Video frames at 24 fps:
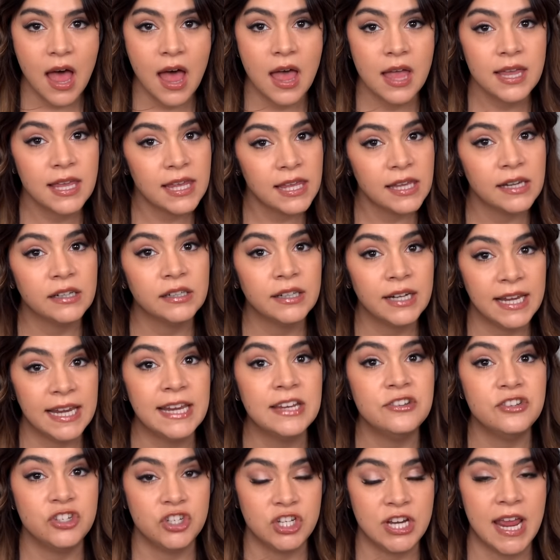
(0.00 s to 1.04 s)
here
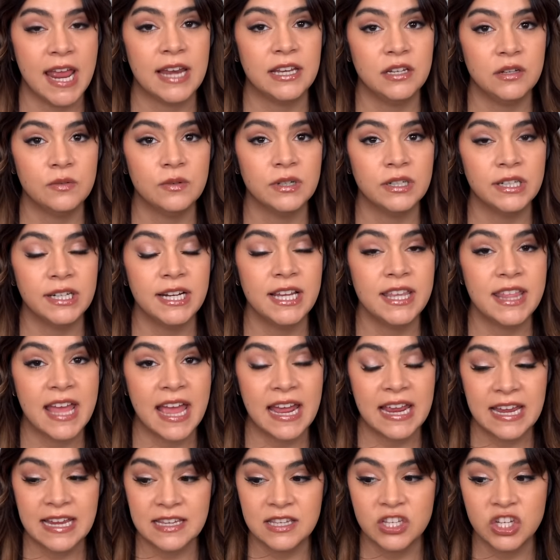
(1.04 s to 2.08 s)
in January
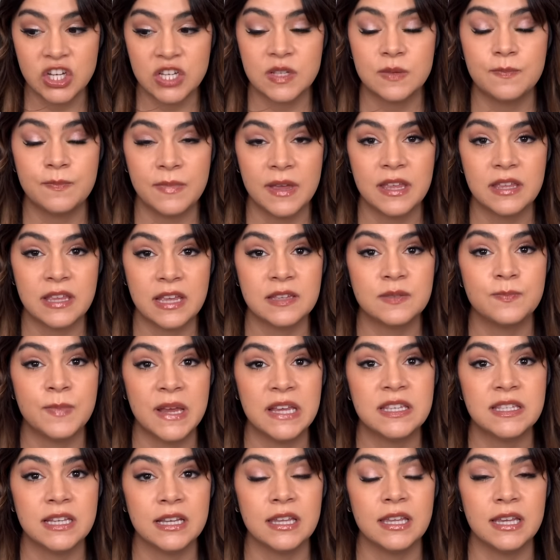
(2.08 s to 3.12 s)
that is just, it has
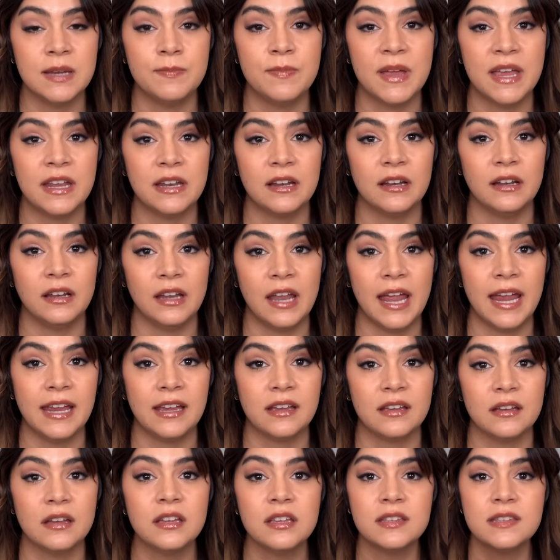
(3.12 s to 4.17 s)
basically been
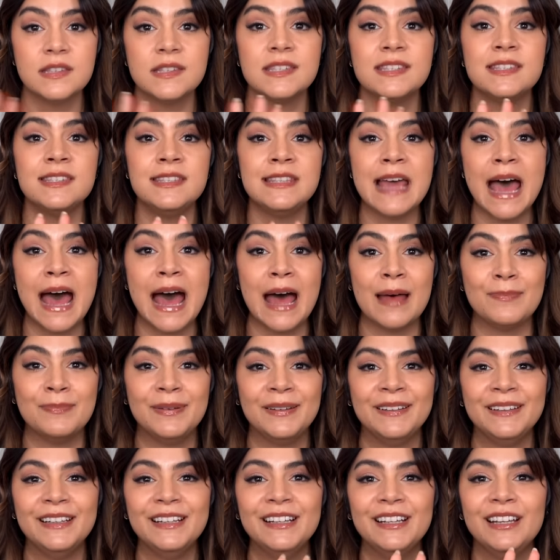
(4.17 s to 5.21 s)
like, stop,
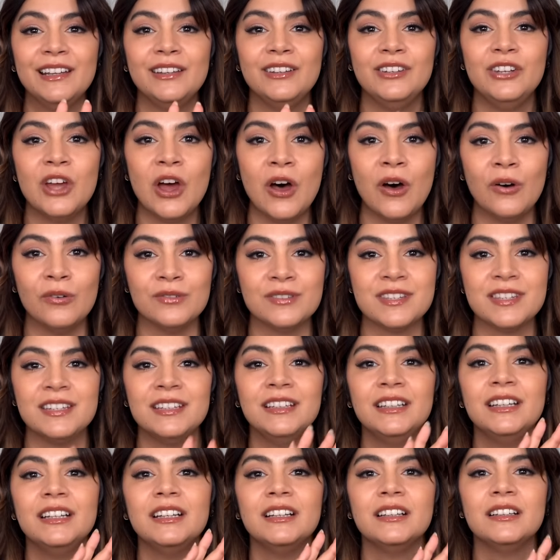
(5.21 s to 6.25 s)
don't,
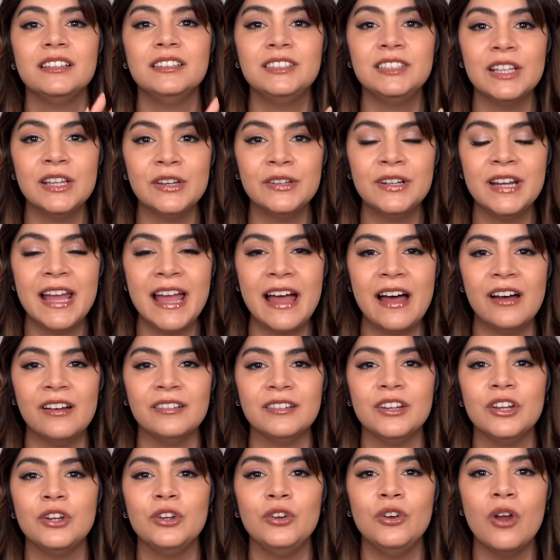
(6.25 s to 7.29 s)
slow
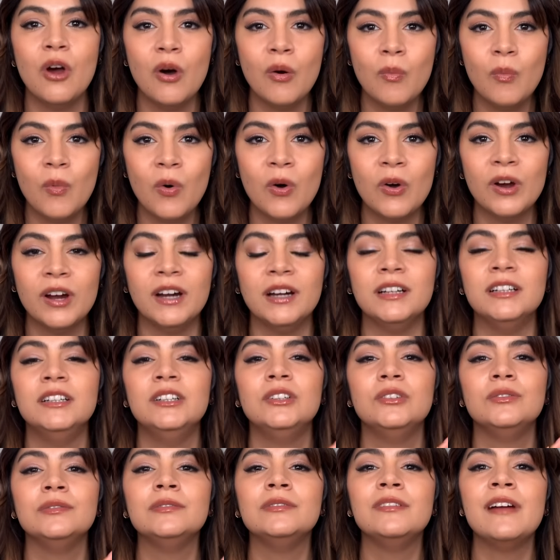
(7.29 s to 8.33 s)
down, no more,
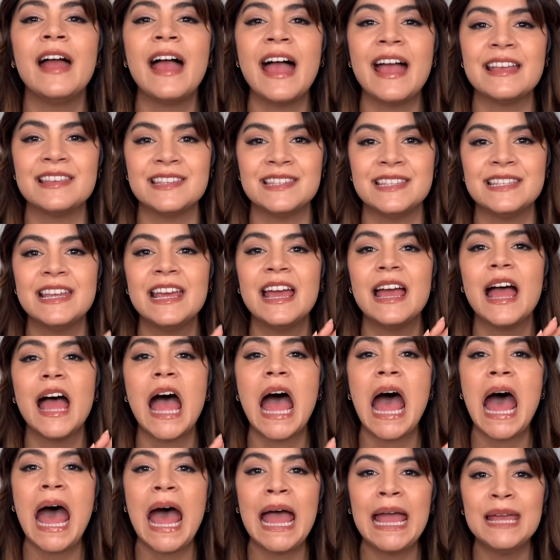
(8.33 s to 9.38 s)
rest,
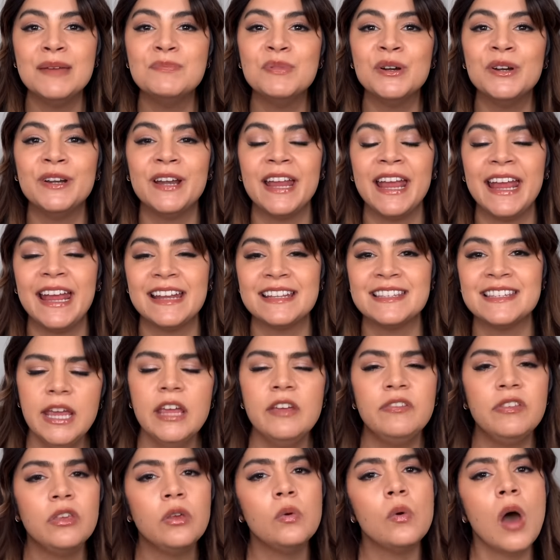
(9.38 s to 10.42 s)
hibernate.
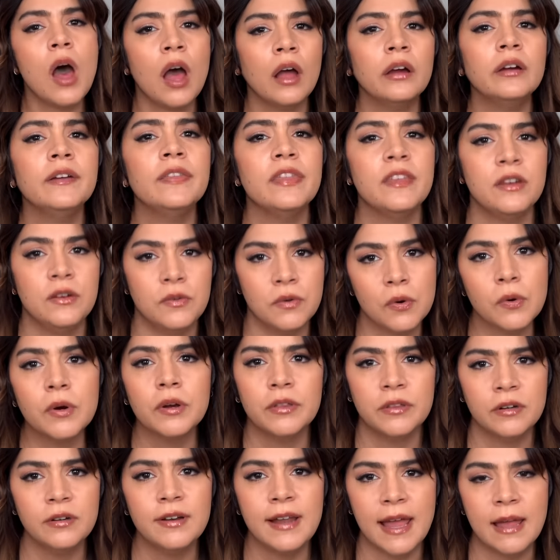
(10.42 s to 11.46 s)
If you are in the
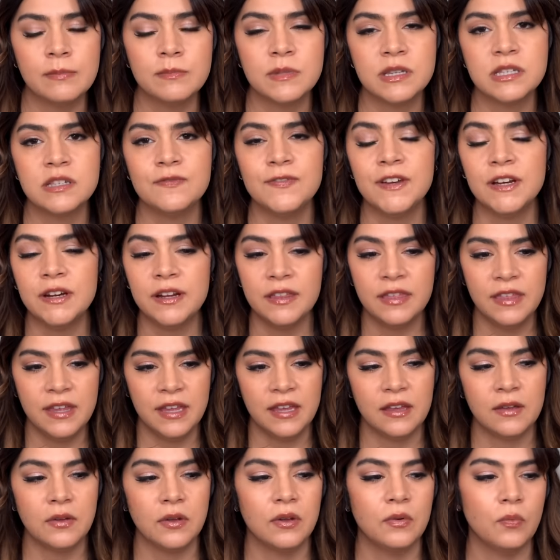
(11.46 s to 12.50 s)
northern hemisphere, I
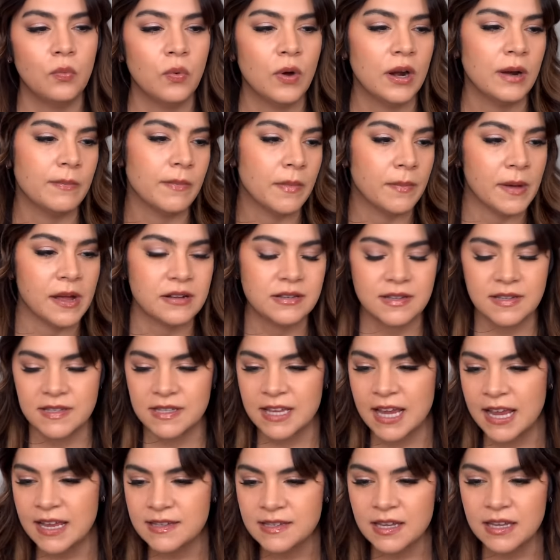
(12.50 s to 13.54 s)
think what I'm about to
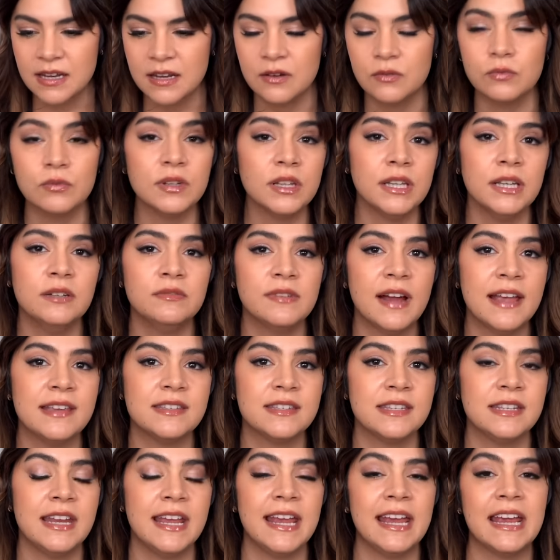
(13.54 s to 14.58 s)
say is going to really
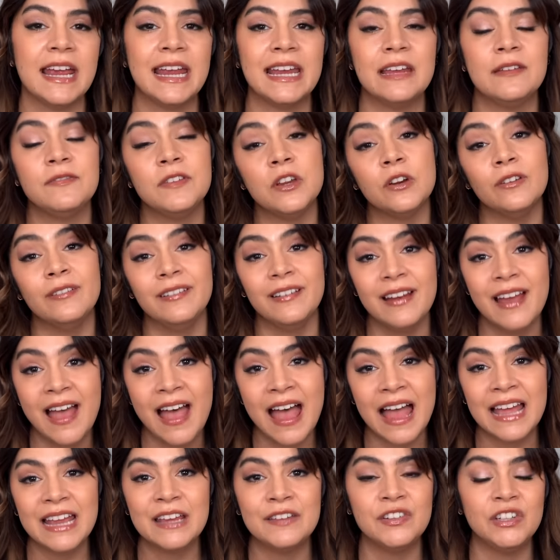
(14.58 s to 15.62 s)
resonate. And if you're
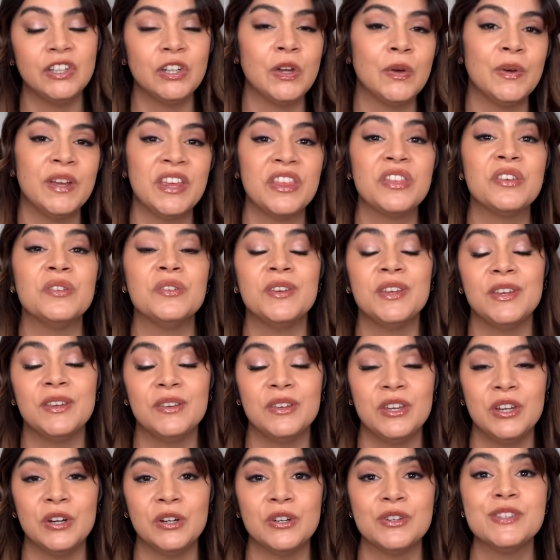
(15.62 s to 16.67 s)
not, if you're going through
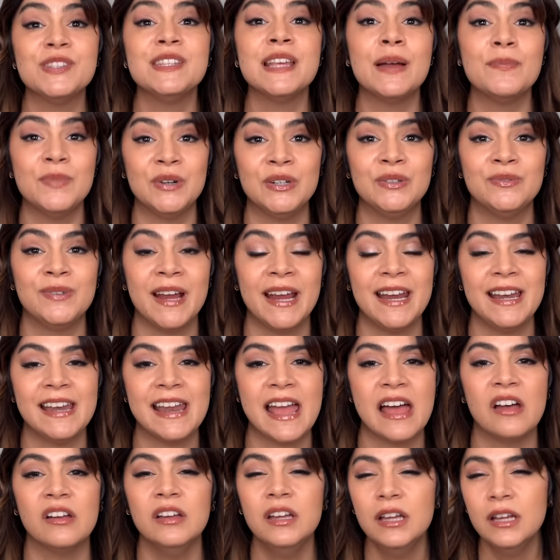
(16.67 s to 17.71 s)
your summer right
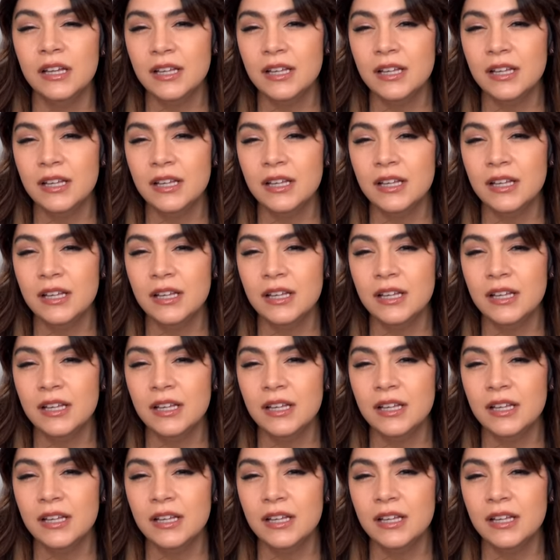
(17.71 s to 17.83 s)
now,